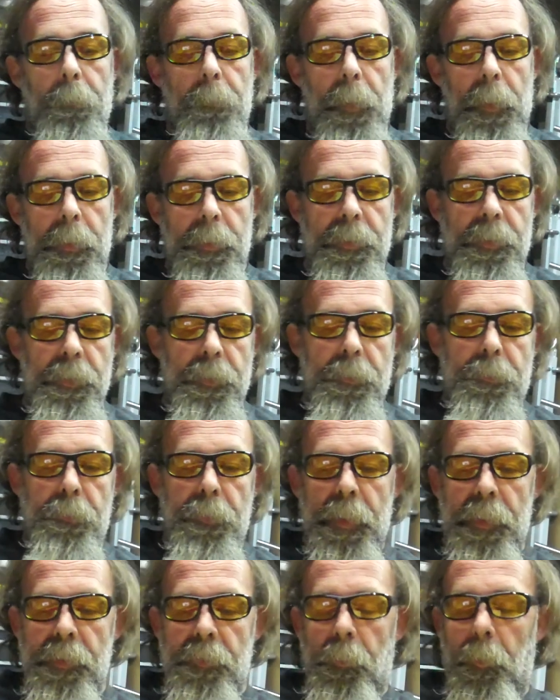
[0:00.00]
This is
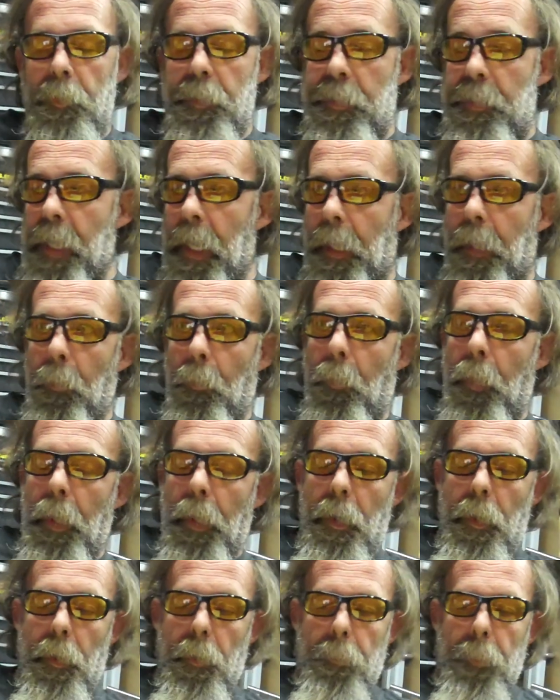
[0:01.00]
the second
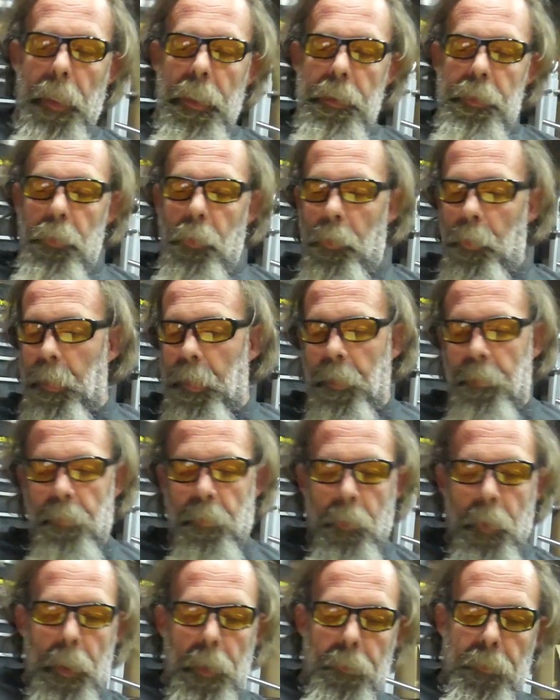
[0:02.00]
winner of my tool
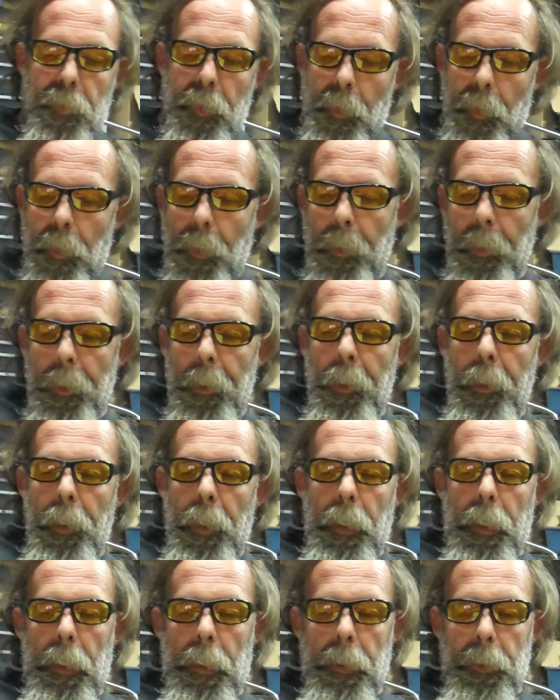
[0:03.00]
giveaway to
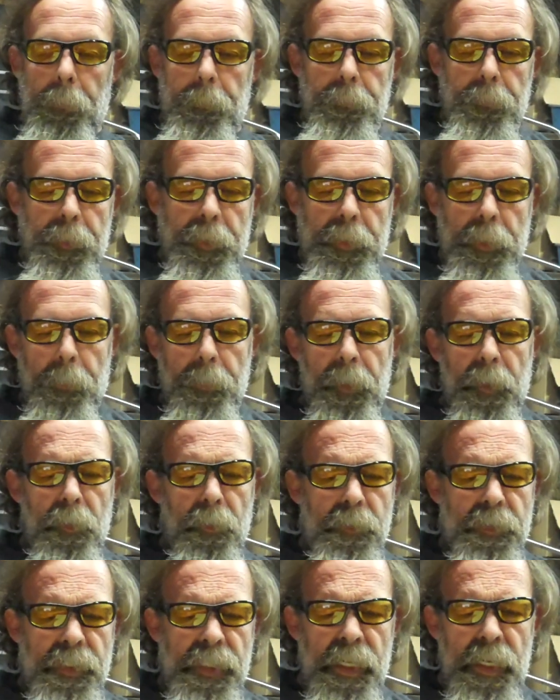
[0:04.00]

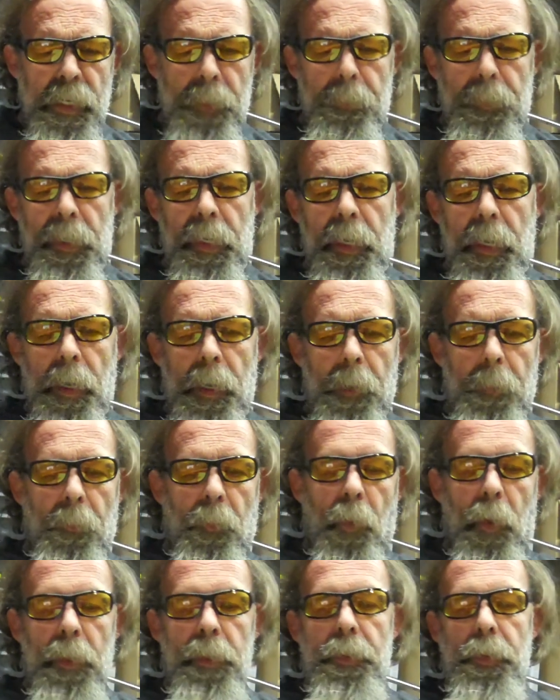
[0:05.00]

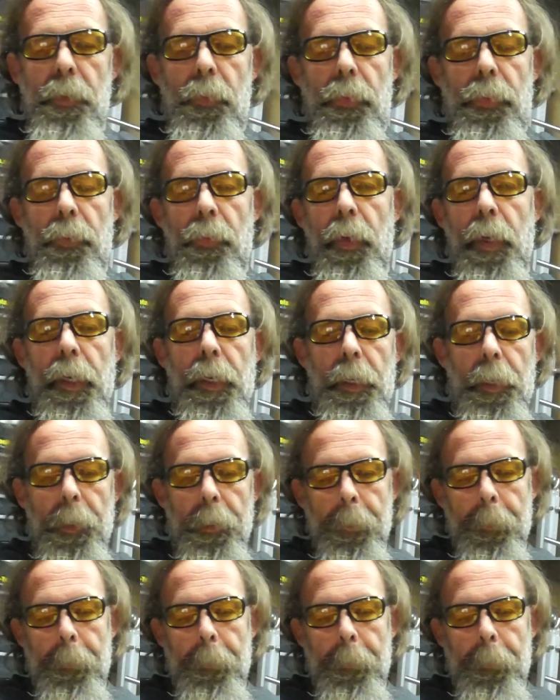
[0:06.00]
WTBM123.